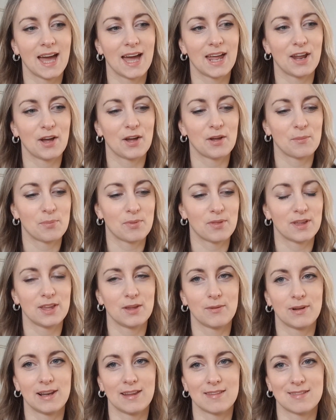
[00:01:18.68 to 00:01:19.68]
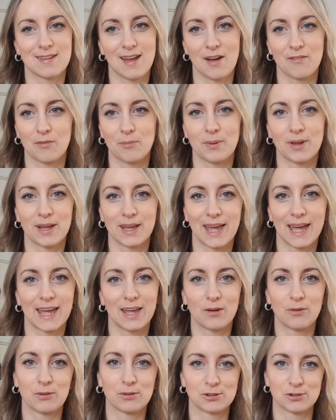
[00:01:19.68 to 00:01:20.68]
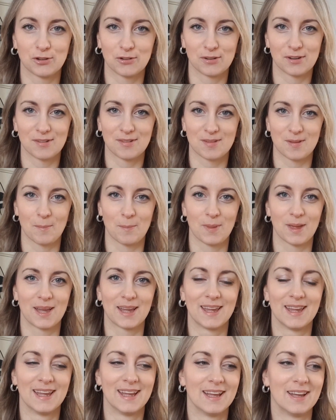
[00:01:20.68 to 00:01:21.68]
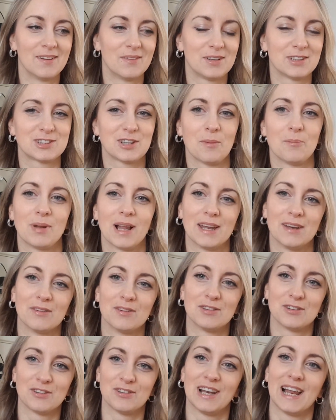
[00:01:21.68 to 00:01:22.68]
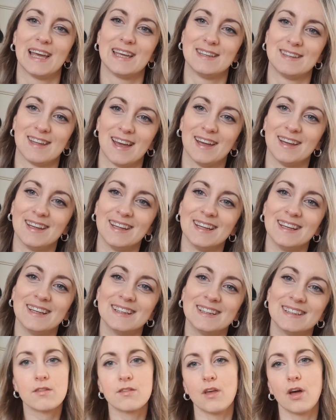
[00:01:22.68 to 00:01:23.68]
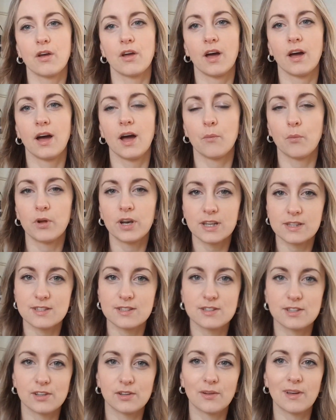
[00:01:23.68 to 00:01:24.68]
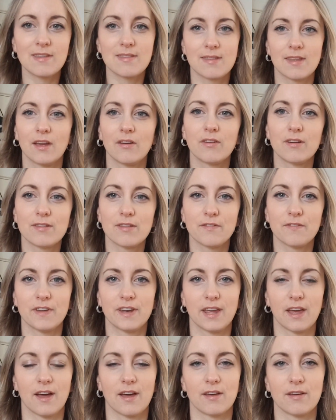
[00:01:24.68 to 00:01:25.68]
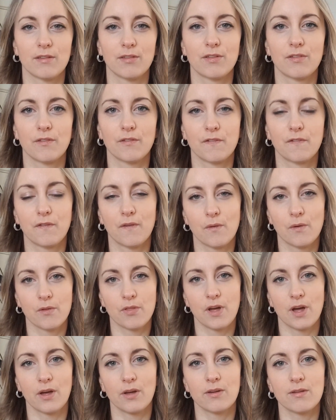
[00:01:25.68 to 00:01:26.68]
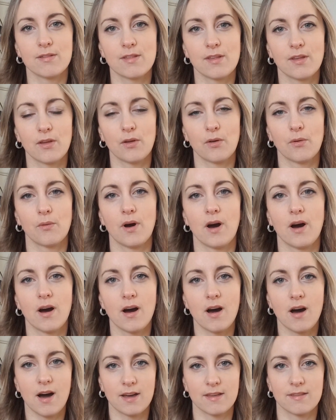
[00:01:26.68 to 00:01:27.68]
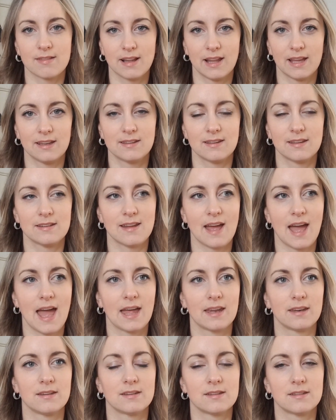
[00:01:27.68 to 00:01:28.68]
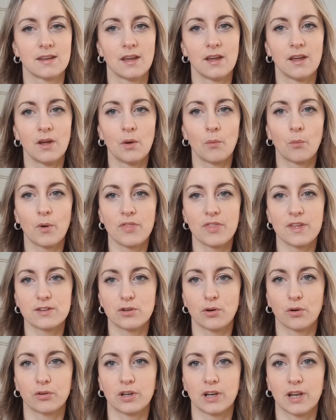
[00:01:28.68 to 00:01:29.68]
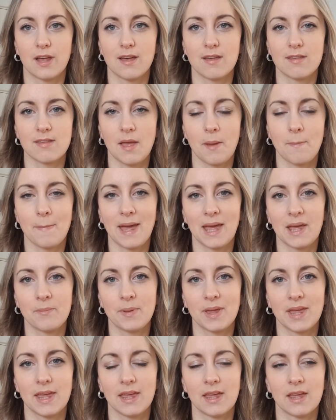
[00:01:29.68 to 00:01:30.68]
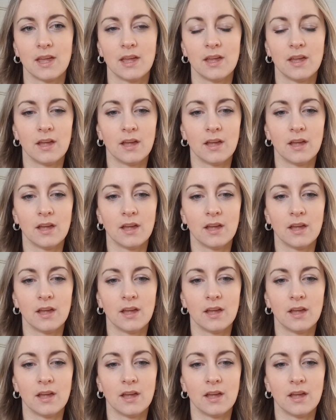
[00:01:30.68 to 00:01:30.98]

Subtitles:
And I hope that you at least have a bit of cake or chocolate or something, which I'm planning on doing later. So I wanted to do a series of videos for those who are isolated and with the toddlers, and maybe